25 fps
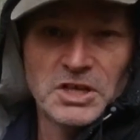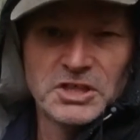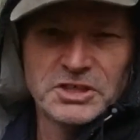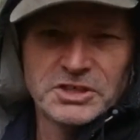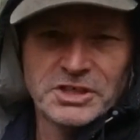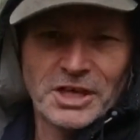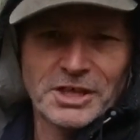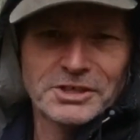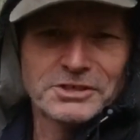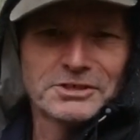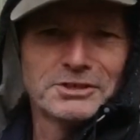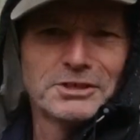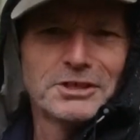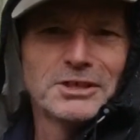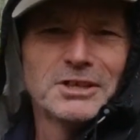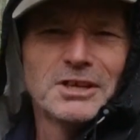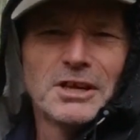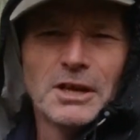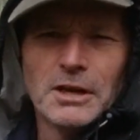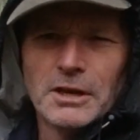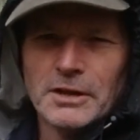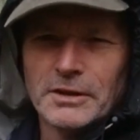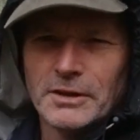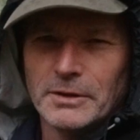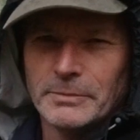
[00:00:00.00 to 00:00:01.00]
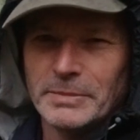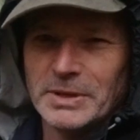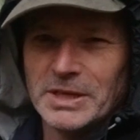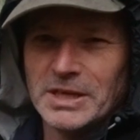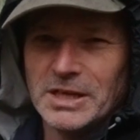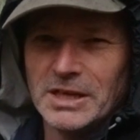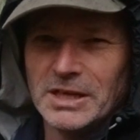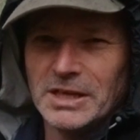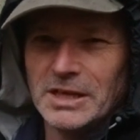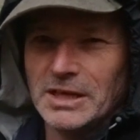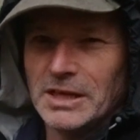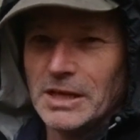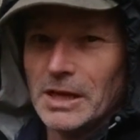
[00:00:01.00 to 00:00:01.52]
Just the
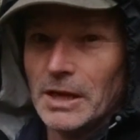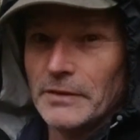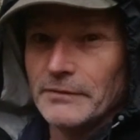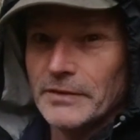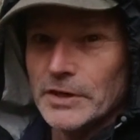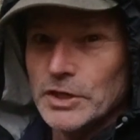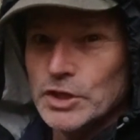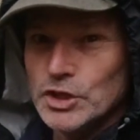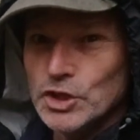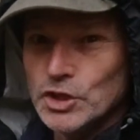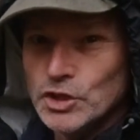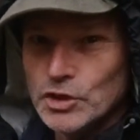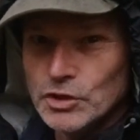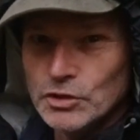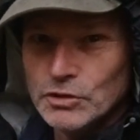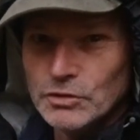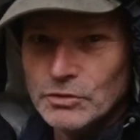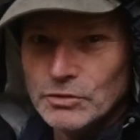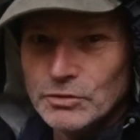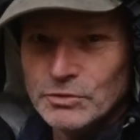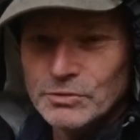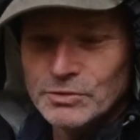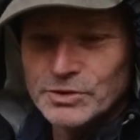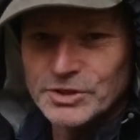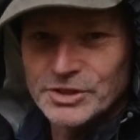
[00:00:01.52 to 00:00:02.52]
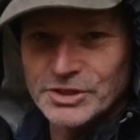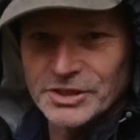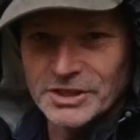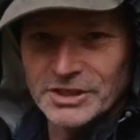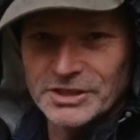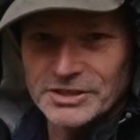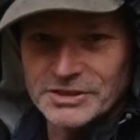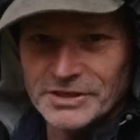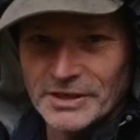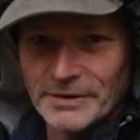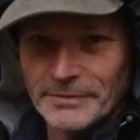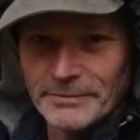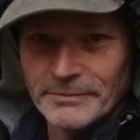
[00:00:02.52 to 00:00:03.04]
beginning of a new
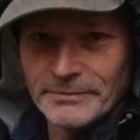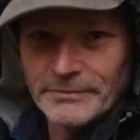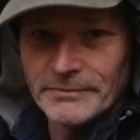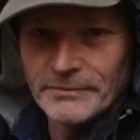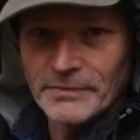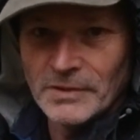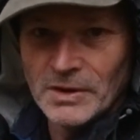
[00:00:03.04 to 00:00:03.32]
season.